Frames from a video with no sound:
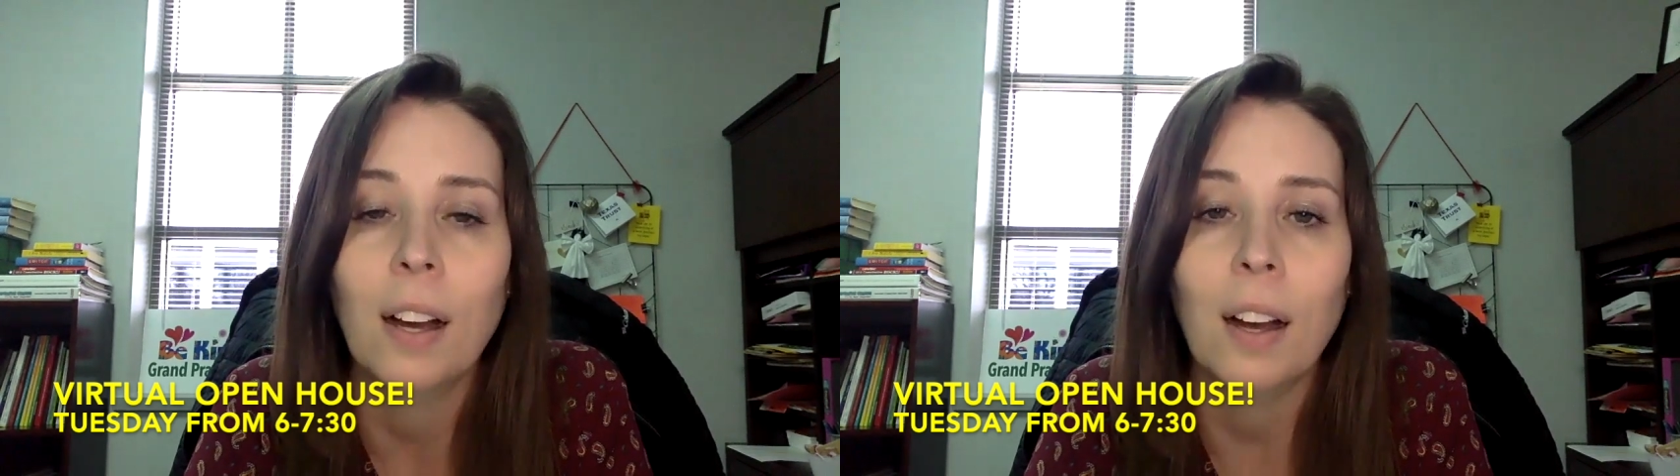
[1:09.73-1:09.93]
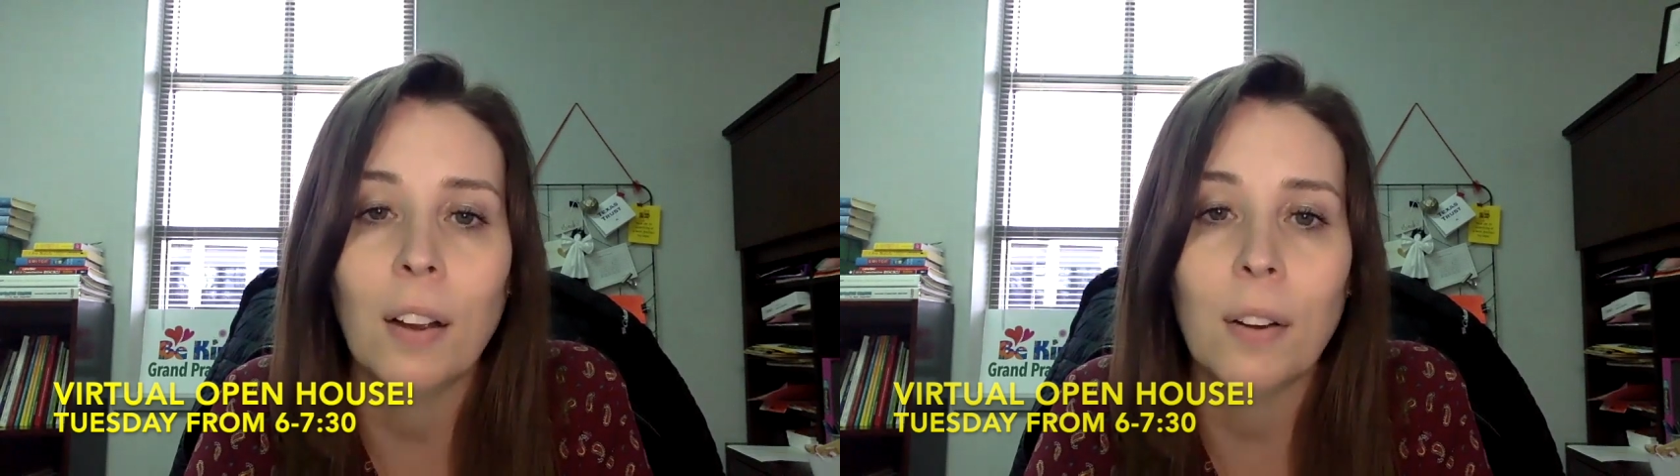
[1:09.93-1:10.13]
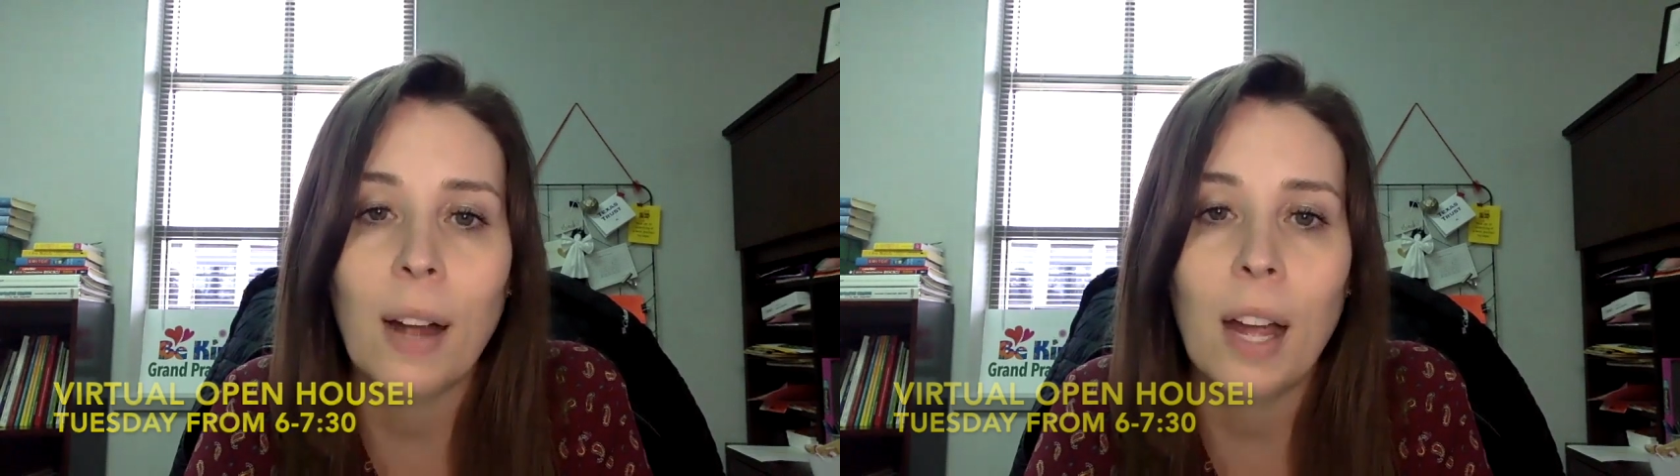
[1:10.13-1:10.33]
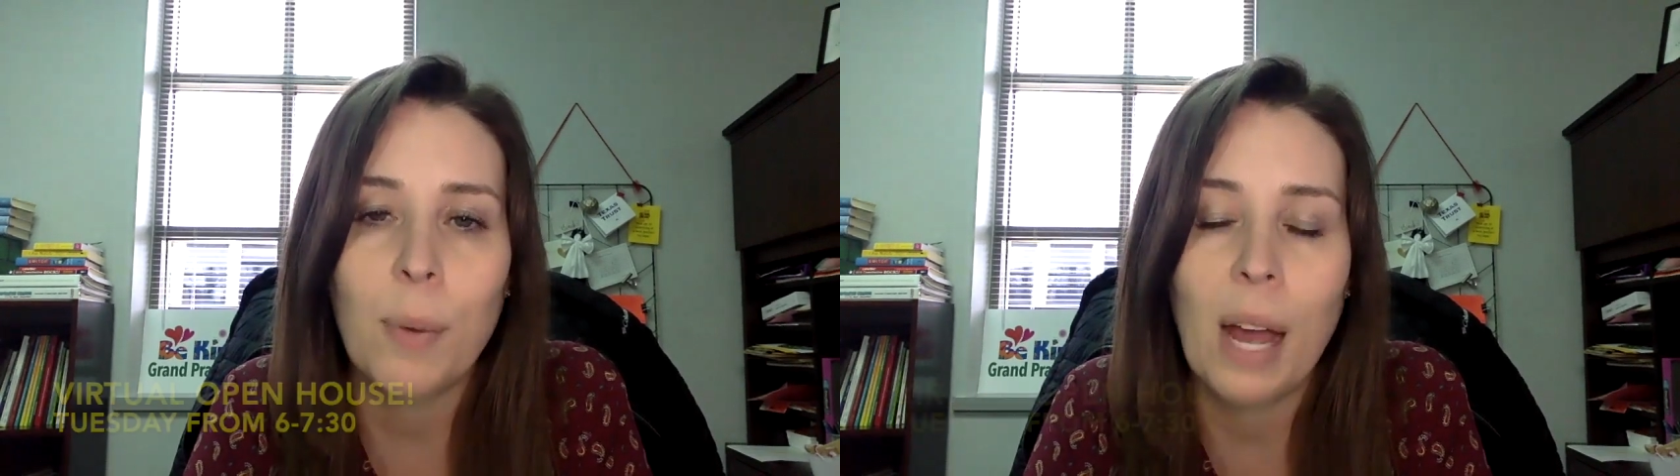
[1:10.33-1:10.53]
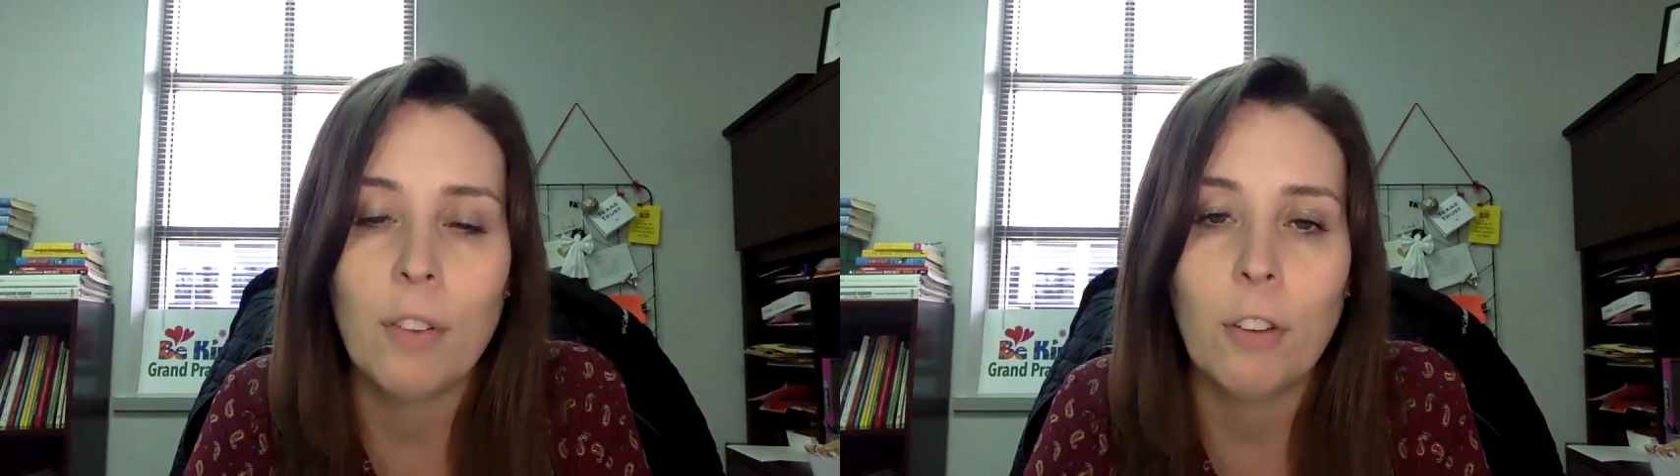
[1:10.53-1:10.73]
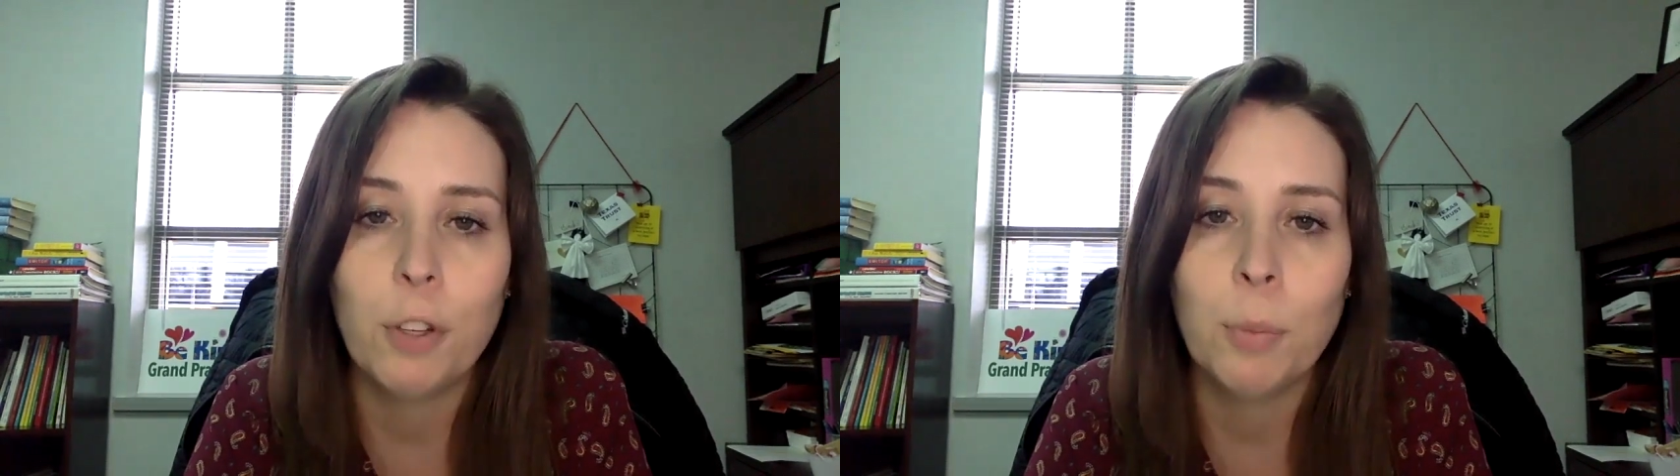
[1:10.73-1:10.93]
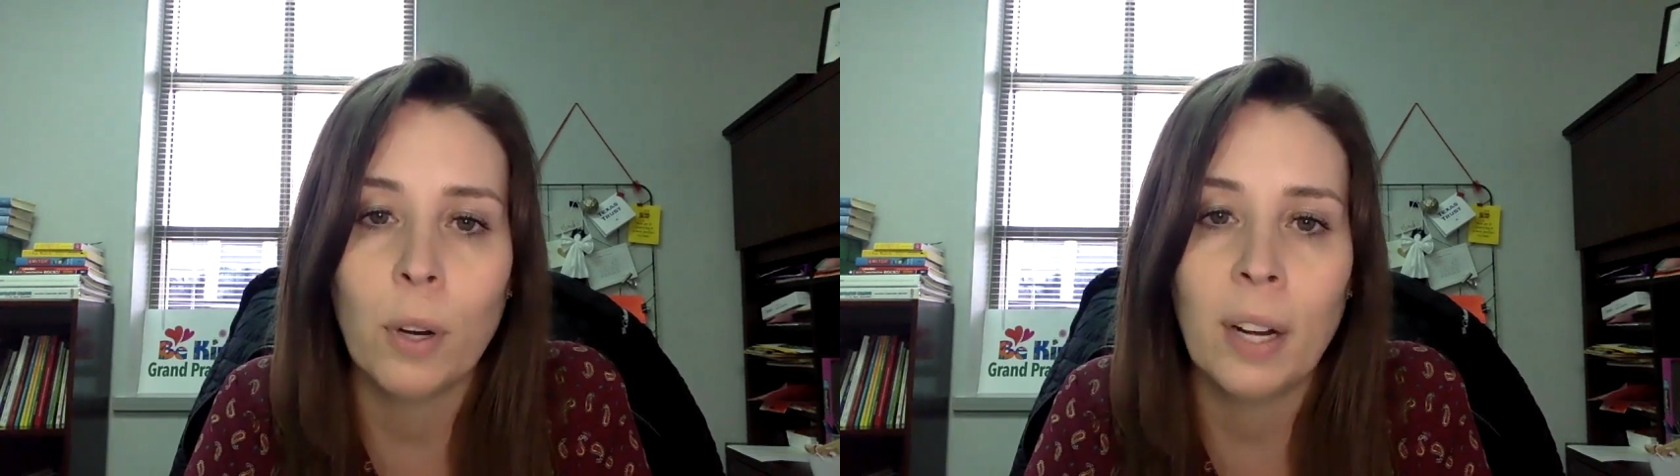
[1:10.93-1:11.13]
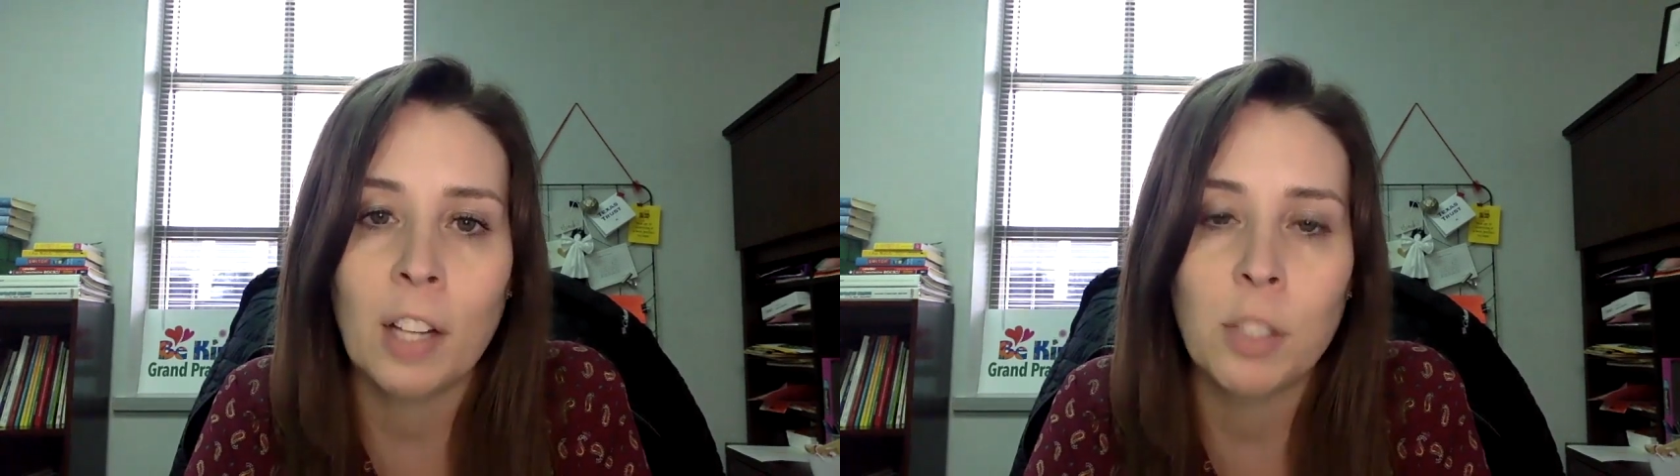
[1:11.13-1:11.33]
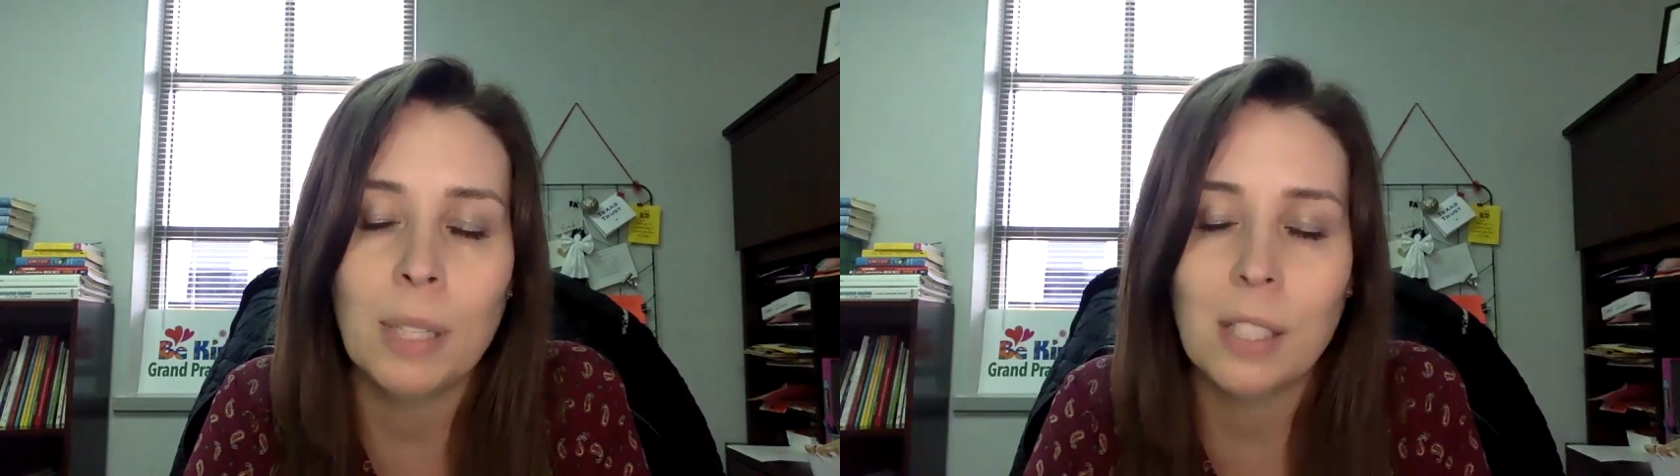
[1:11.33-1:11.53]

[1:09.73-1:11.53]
All right, we have a few more announcements,